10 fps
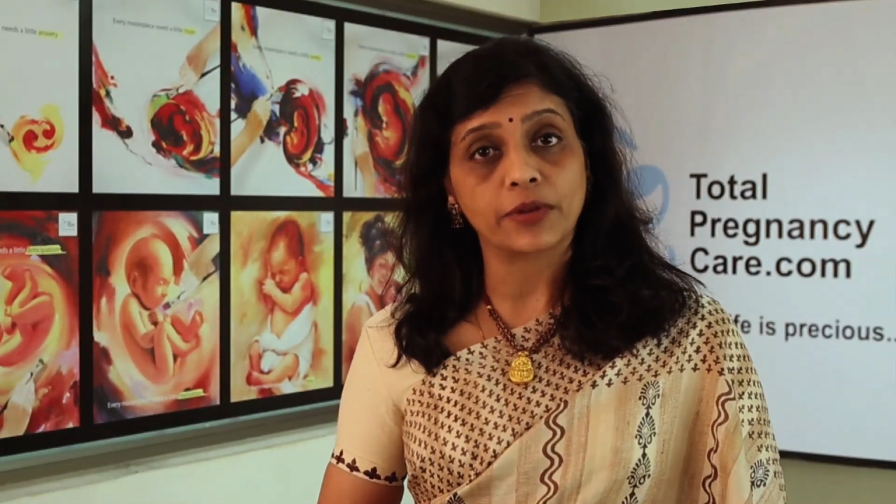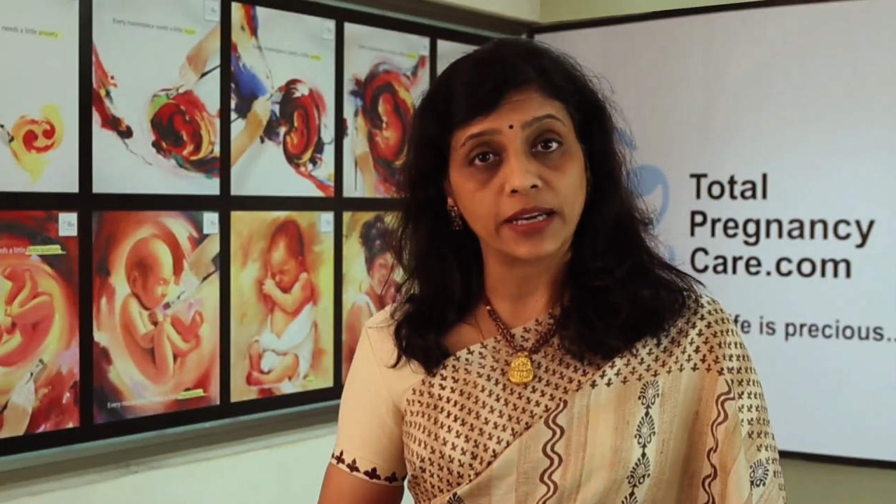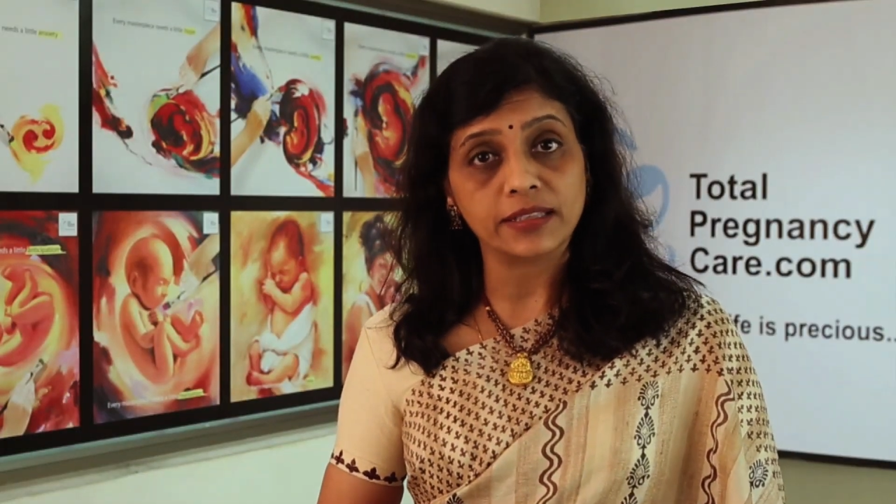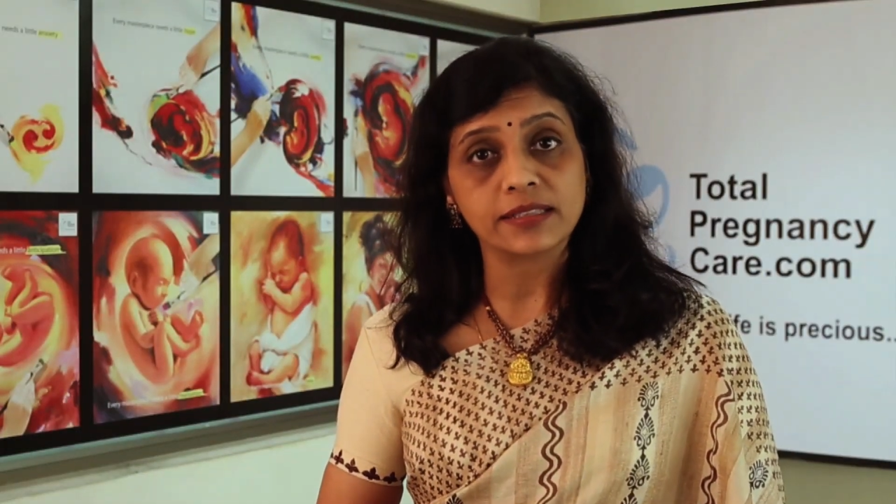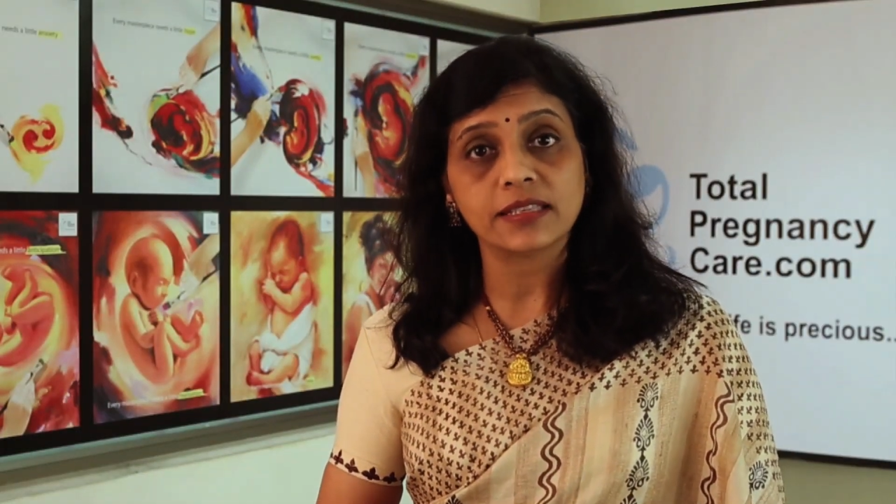
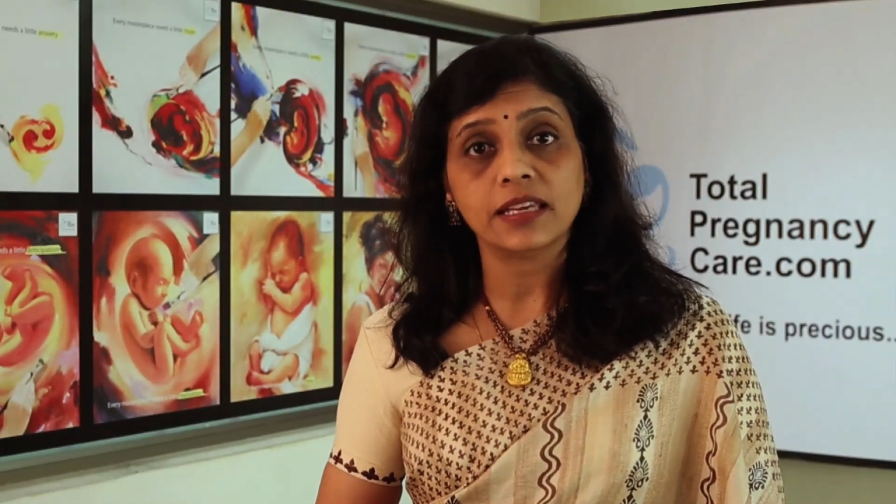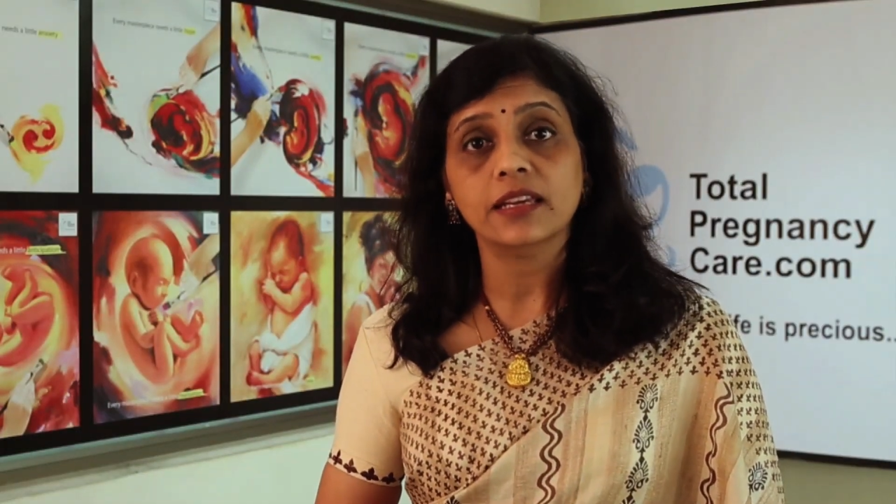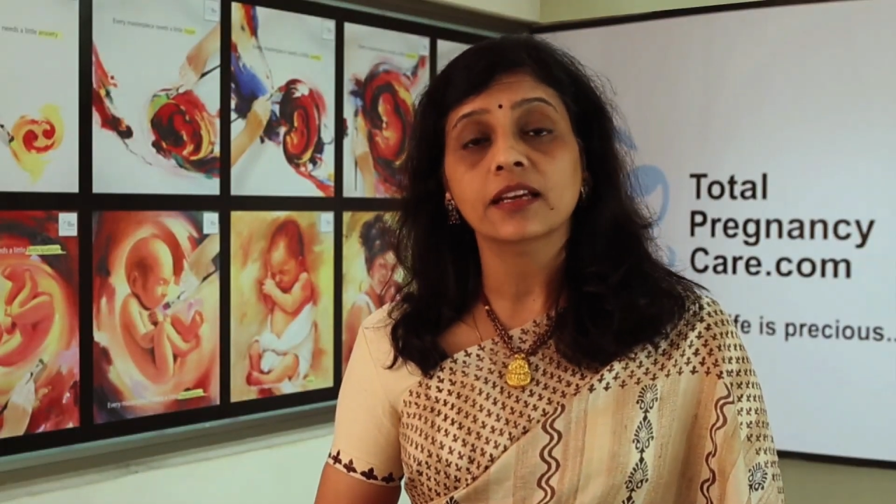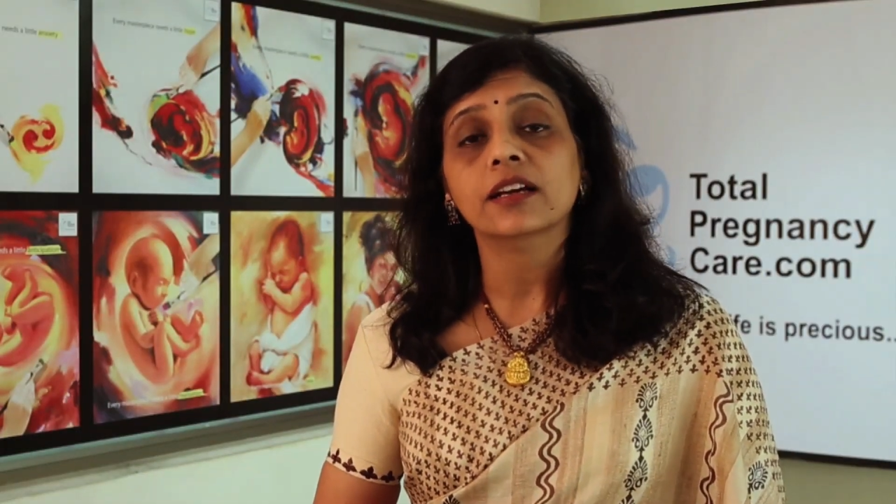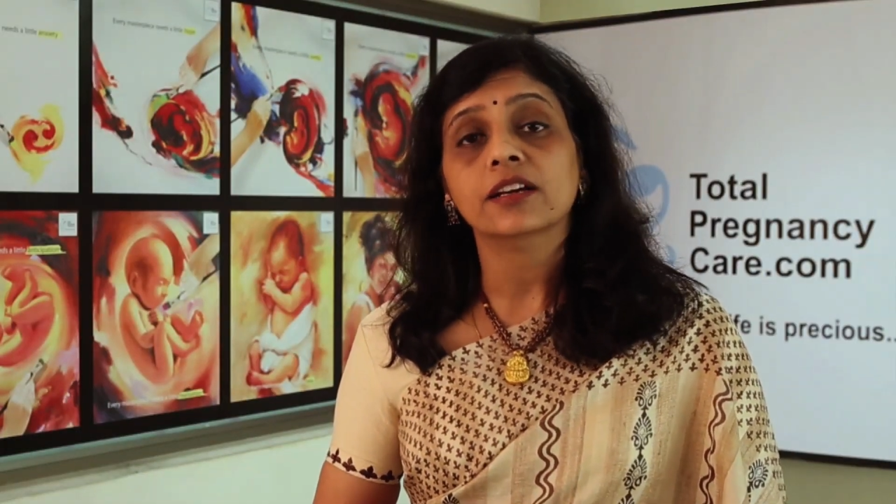
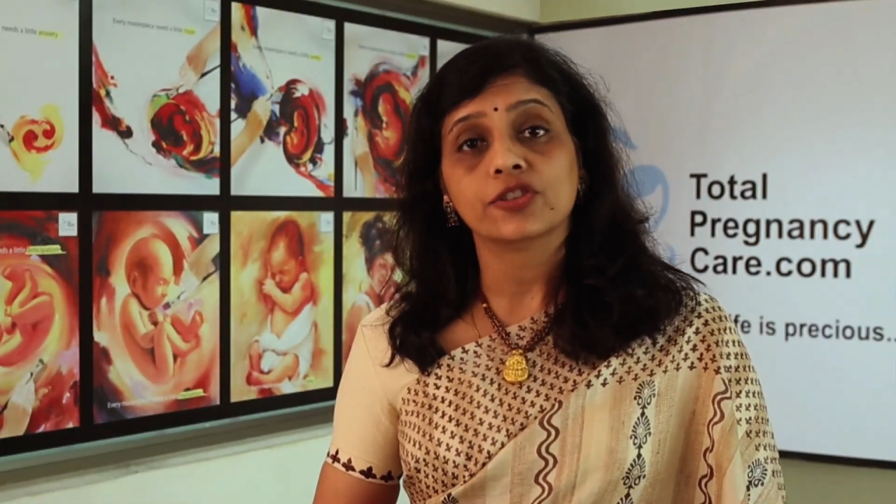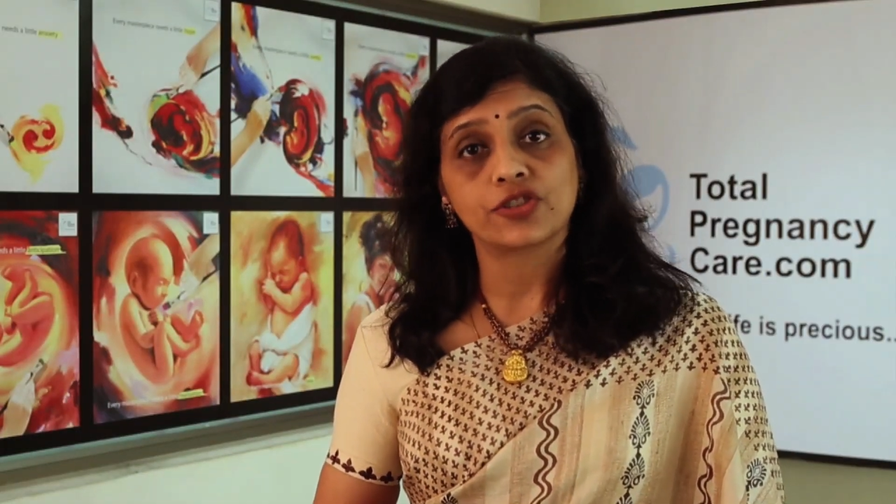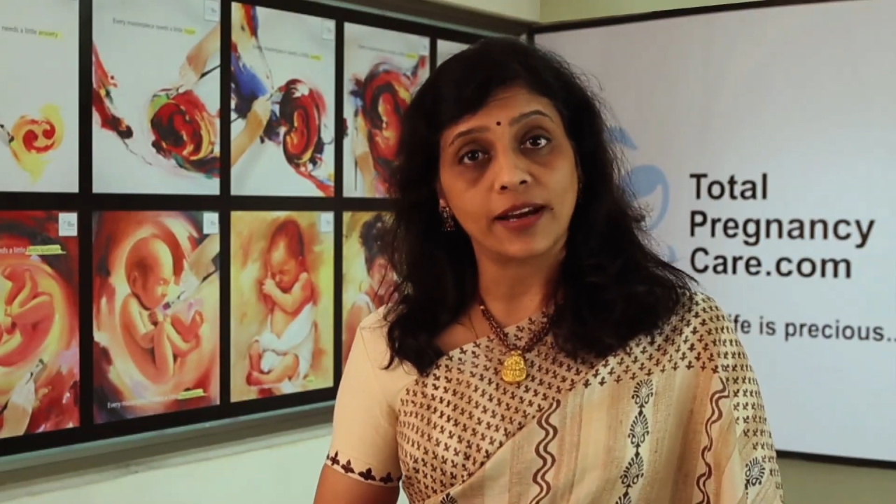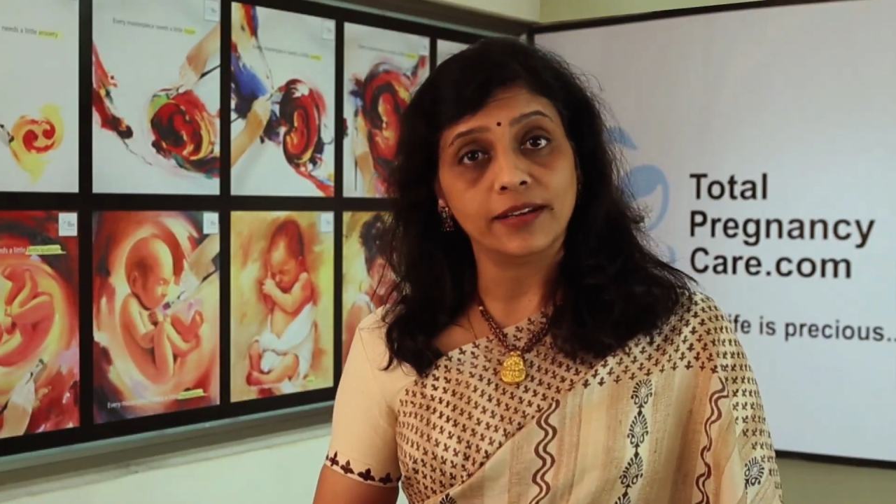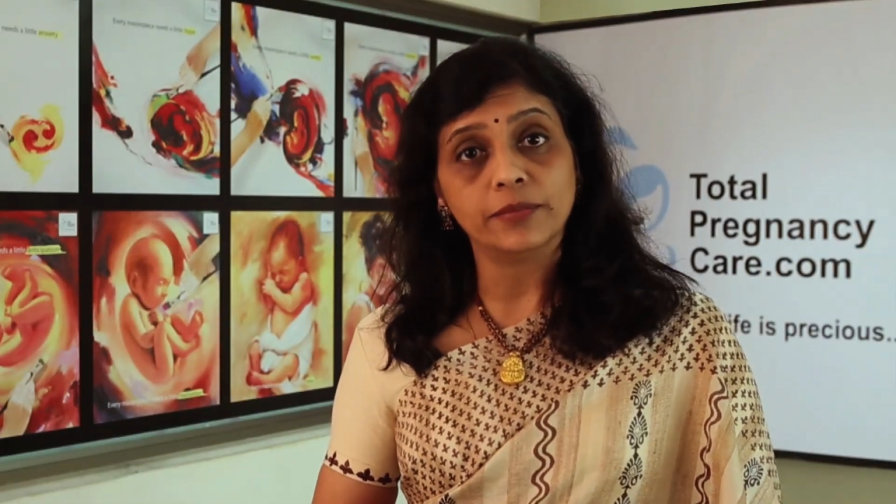pregnancy,
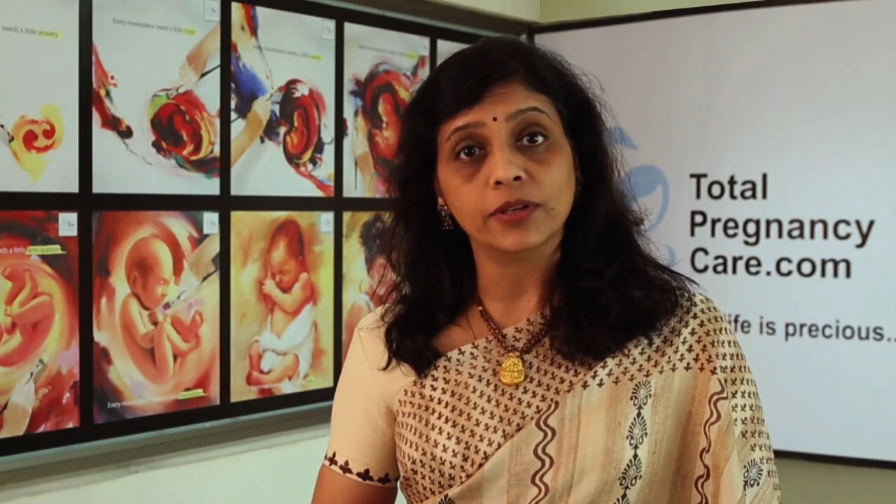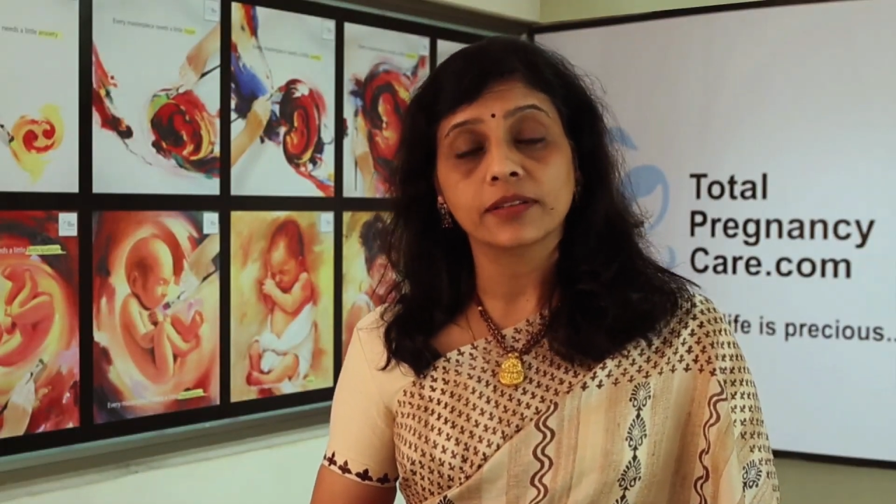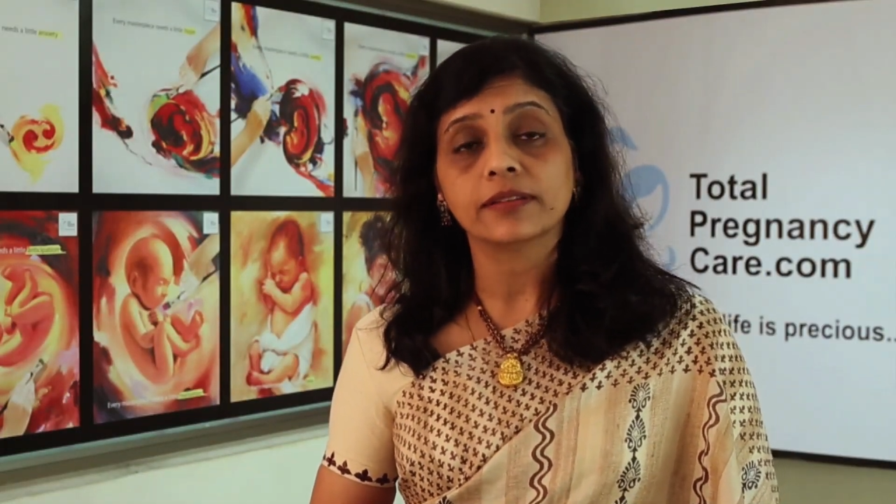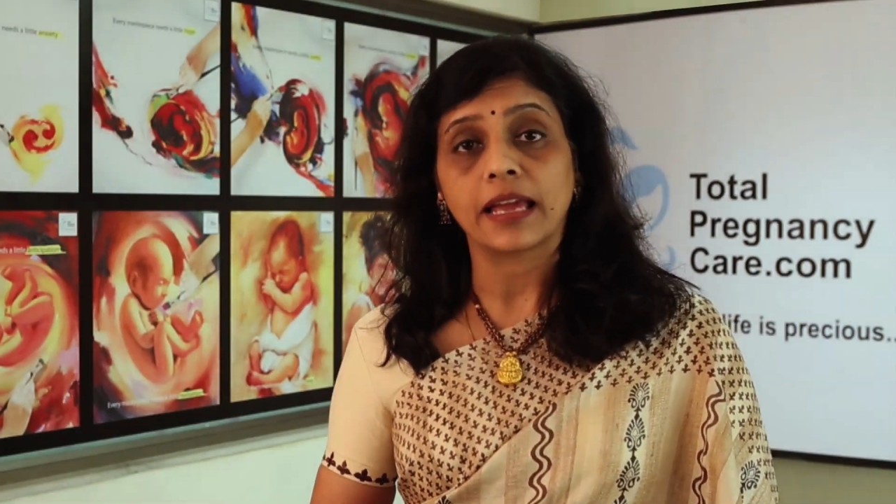childbirth